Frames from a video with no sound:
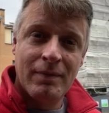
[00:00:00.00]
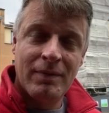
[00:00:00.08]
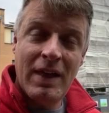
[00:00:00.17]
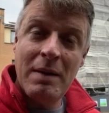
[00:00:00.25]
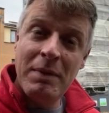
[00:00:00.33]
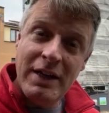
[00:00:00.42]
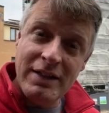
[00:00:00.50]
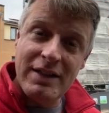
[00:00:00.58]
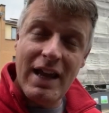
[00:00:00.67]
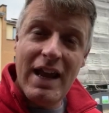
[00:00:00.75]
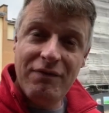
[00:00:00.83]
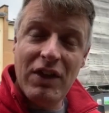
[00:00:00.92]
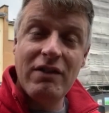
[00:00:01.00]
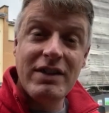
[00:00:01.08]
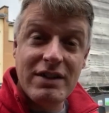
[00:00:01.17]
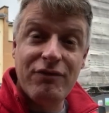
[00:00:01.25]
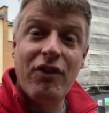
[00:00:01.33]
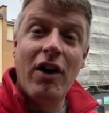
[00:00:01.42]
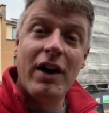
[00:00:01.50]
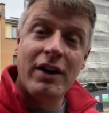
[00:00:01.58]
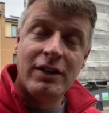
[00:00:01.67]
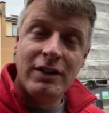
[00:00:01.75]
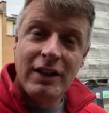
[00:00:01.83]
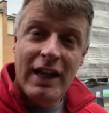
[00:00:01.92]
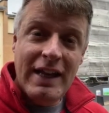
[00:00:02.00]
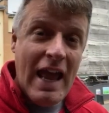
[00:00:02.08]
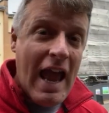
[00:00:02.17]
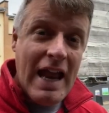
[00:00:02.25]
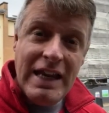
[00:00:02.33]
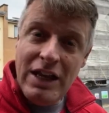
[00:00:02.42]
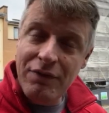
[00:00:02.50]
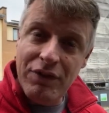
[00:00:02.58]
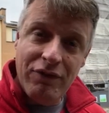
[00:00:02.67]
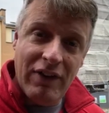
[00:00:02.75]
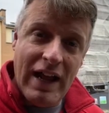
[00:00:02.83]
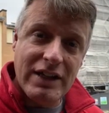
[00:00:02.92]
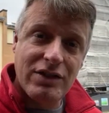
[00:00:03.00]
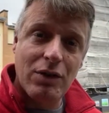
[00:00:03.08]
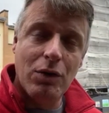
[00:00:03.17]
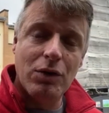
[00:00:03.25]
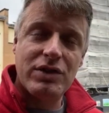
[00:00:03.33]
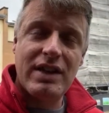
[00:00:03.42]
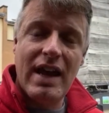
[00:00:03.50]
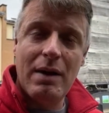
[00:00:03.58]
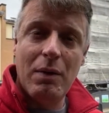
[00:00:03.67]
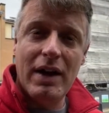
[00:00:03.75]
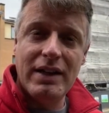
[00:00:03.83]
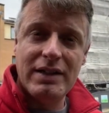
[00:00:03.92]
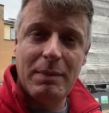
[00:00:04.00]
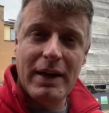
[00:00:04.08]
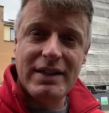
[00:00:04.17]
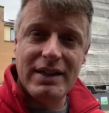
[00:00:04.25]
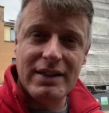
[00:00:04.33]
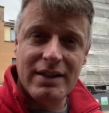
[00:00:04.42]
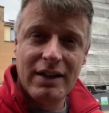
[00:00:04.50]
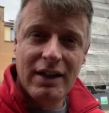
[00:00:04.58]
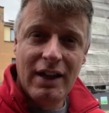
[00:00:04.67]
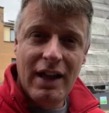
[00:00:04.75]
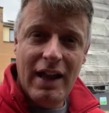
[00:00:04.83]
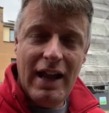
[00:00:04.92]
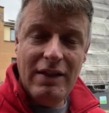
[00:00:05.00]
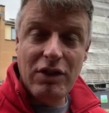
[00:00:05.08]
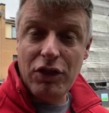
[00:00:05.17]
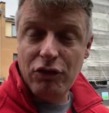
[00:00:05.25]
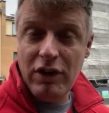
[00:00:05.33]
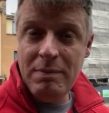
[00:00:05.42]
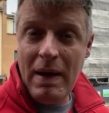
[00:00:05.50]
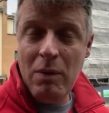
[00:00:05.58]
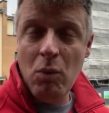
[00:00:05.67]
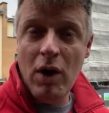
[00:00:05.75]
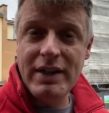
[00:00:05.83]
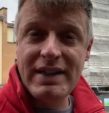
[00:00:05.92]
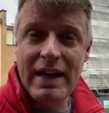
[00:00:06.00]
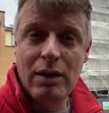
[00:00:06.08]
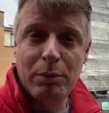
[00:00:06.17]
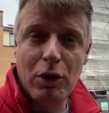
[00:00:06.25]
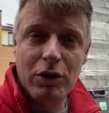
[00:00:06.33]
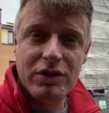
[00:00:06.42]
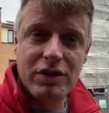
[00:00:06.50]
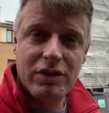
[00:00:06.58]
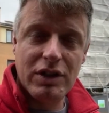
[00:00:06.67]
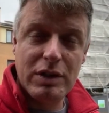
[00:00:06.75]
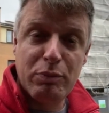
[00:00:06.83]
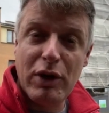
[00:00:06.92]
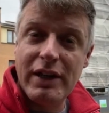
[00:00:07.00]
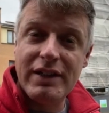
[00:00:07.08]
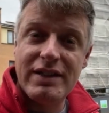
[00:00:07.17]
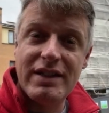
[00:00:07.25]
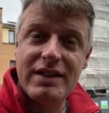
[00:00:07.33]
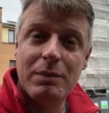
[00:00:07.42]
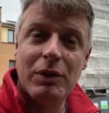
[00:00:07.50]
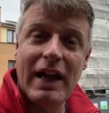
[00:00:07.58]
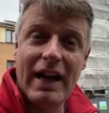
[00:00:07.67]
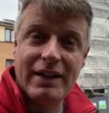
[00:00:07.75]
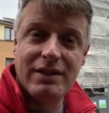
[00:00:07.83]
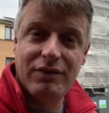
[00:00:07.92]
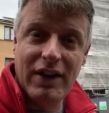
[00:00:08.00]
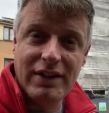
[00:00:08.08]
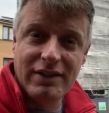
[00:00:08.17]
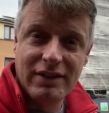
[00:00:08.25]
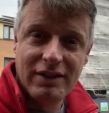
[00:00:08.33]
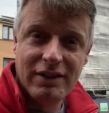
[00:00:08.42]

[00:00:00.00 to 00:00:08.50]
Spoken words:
That means that if there is a fire in any of the flats or stairway spaces in the 3 Mount Wise tower blocks, the sprinkler system will activate.